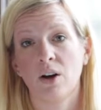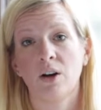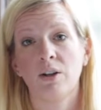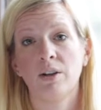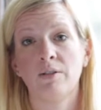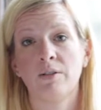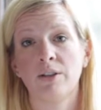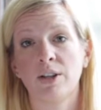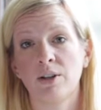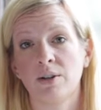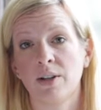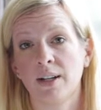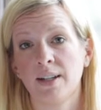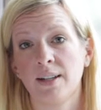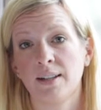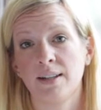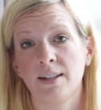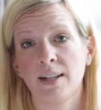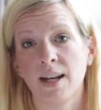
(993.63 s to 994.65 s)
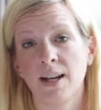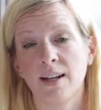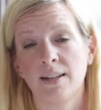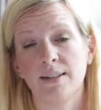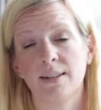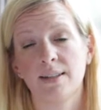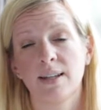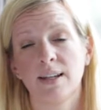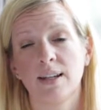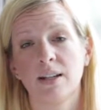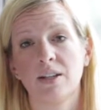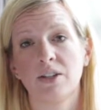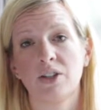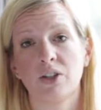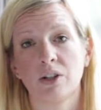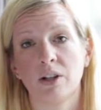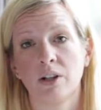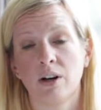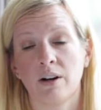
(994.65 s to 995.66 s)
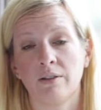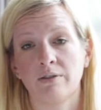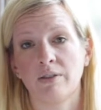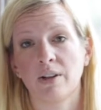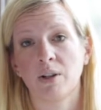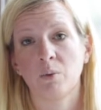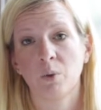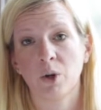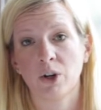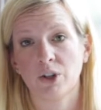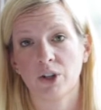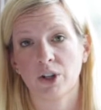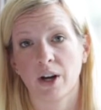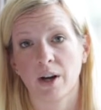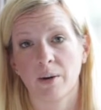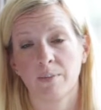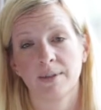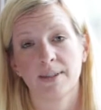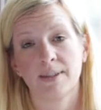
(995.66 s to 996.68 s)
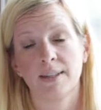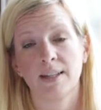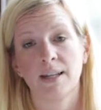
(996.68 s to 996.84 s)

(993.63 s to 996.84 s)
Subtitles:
all over the United States started offering workshops.